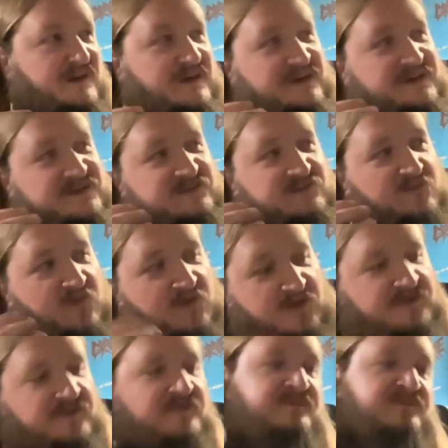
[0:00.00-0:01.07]
It's
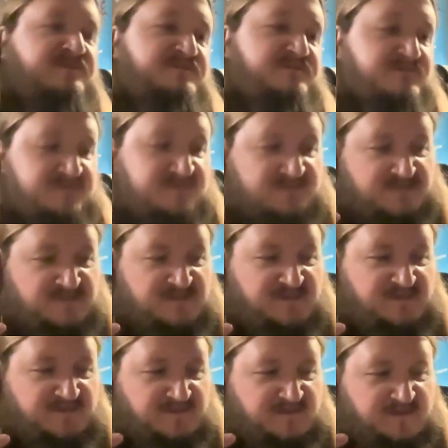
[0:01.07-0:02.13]
one
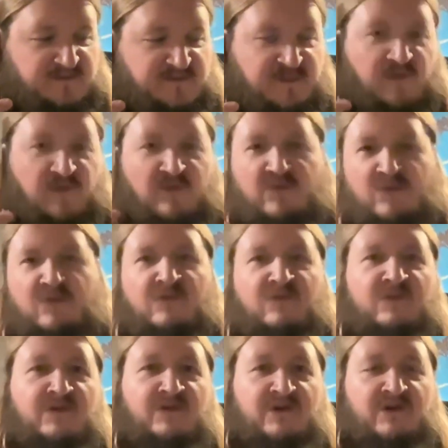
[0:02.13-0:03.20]
for all
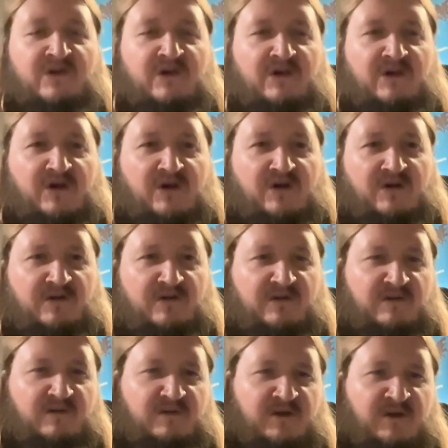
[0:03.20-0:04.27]

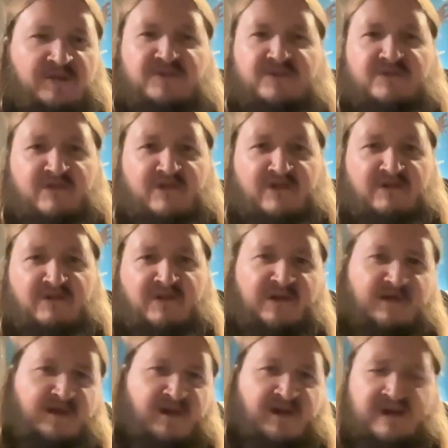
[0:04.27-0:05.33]
underground
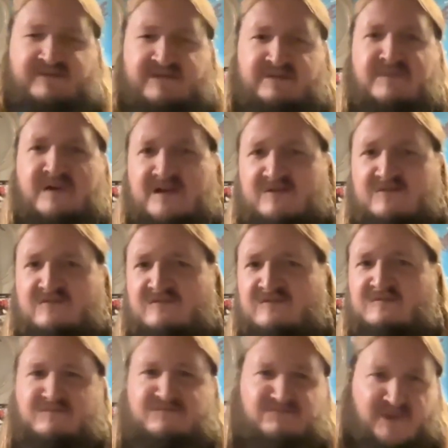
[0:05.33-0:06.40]
heavy metal
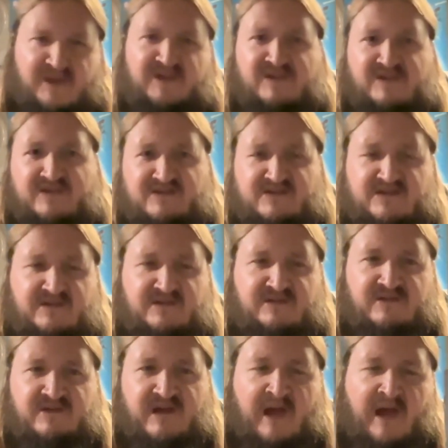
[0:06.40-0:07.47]
maniacs,
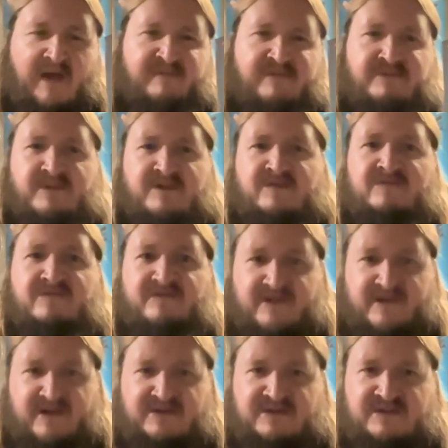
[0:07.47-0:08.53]
heavy metal
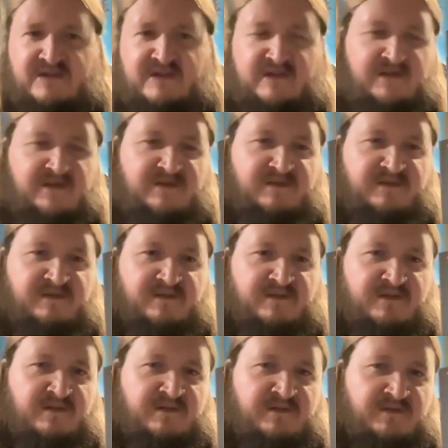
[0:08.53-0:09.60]
fans,
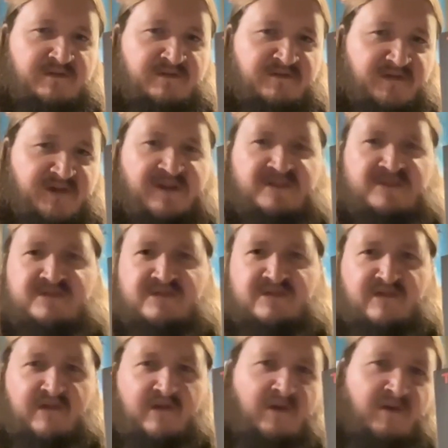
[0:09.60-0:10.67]
fans
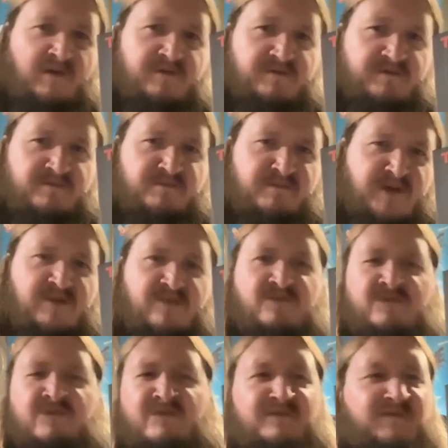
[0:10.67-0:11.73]
of
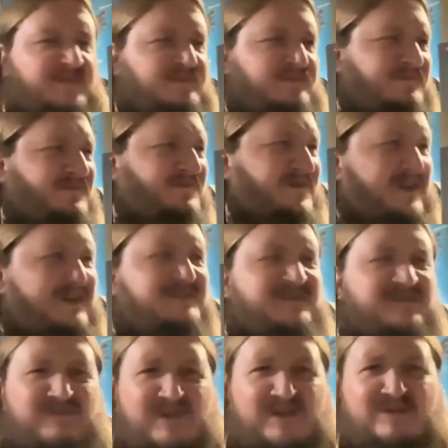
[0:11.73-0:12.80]
metal who have been fans
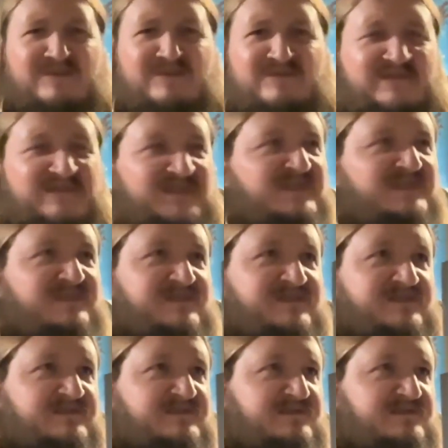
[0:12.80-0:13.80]
of metal since